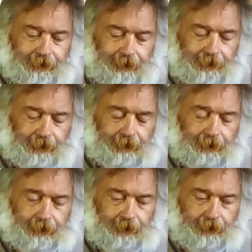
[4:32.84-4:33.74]

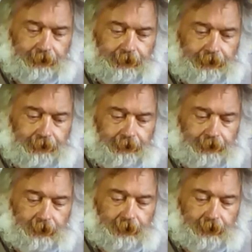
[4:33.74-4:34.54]
(silence)